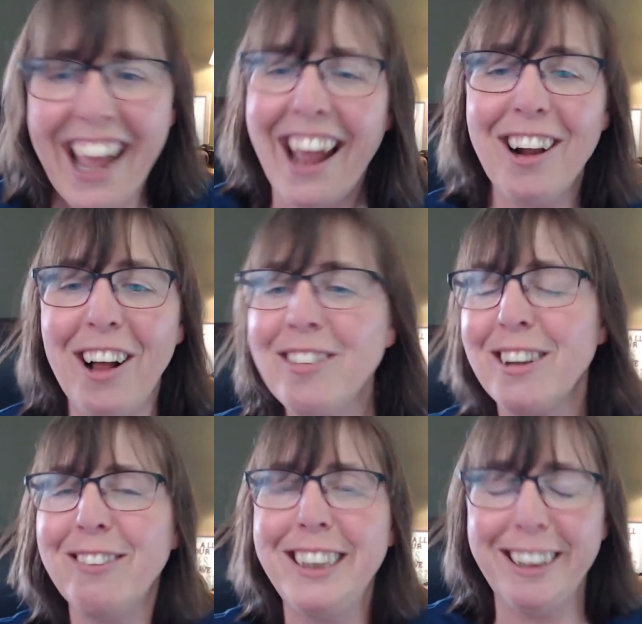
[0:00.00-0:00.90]
And
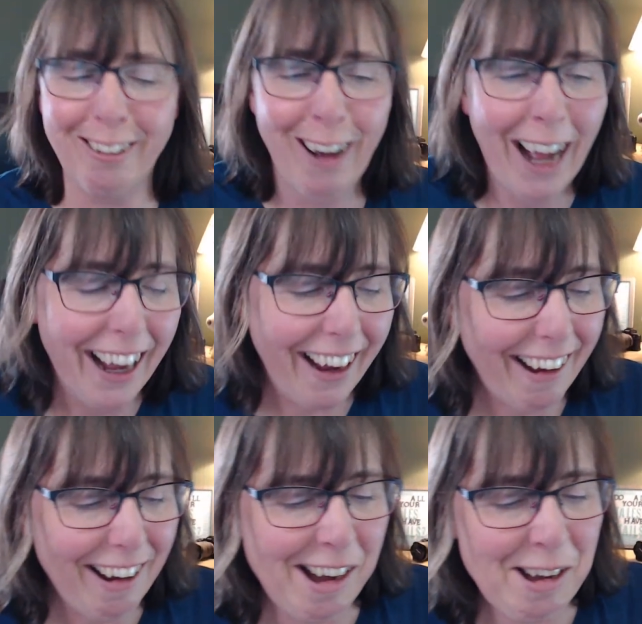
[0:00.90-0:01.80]
also with you.
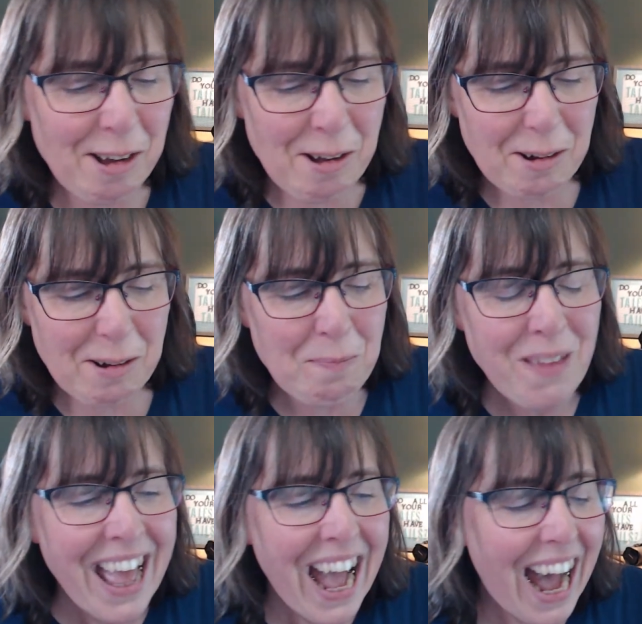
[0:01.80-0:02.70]

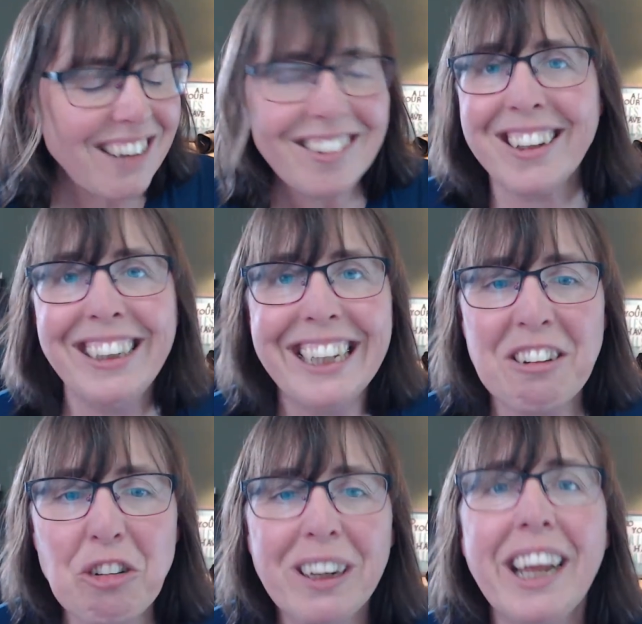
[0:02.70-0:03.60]
I just couldn't get
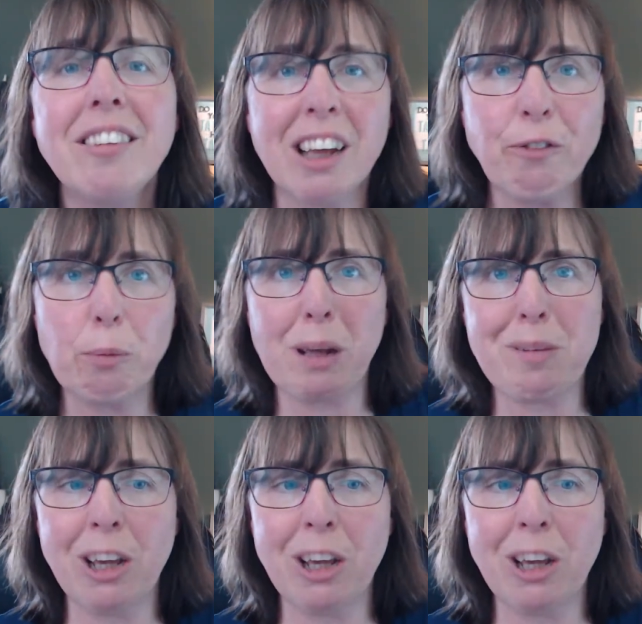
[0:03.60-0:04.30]
into it except for Baby